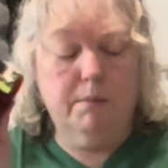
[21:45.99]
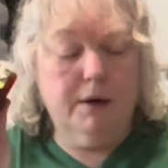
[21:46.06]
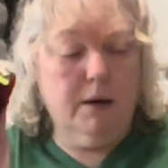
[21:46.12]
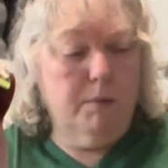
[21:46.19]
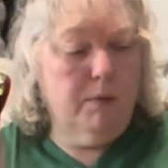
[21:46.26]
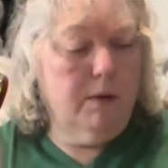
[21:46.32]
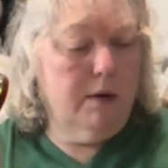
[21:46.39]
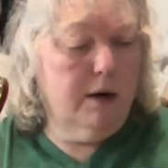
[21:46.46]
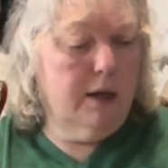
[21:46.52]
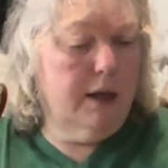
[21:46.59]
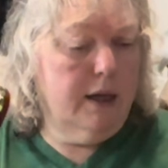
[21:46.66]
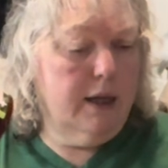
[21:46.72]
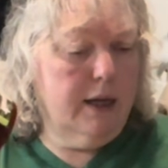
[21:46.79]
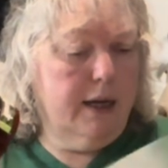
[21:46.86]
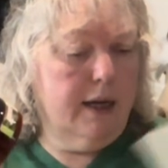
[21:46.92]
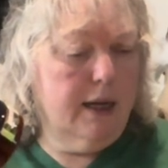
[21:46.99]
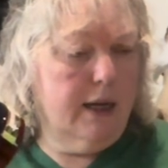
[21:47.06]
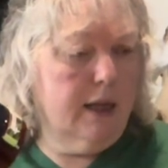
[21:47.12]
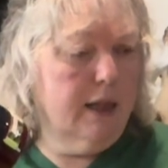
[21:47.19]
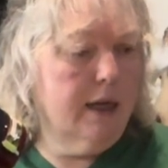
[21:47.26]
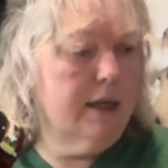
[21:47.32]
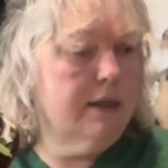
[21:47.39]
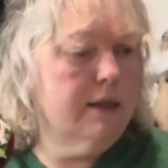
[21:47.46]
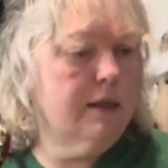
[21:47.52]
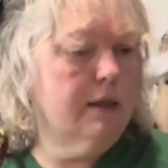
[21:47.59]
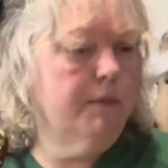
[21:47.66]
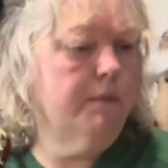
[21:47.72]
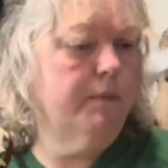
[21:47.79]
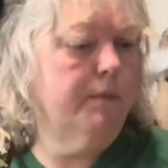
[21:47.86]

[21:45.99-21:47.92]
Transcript: but I'm really liking this.